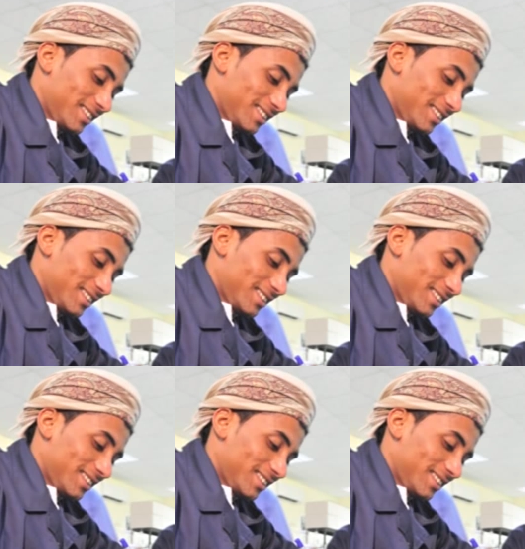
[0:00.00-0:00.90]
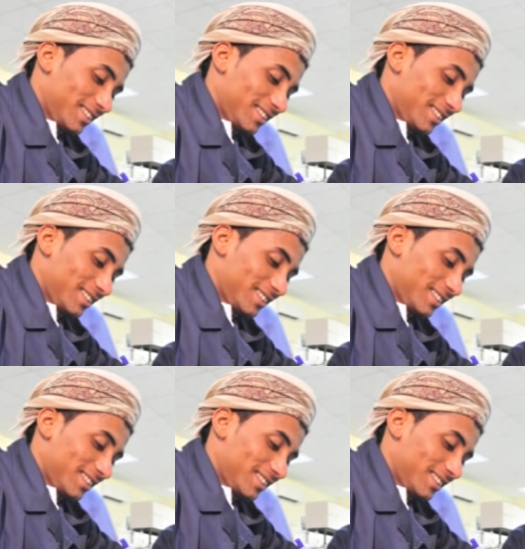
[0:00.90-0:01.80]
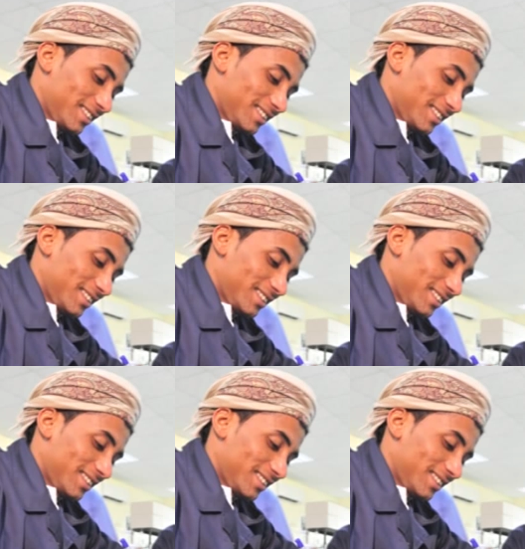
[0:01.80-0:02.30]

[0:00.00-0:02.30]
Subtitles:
No one is speaking in this clip.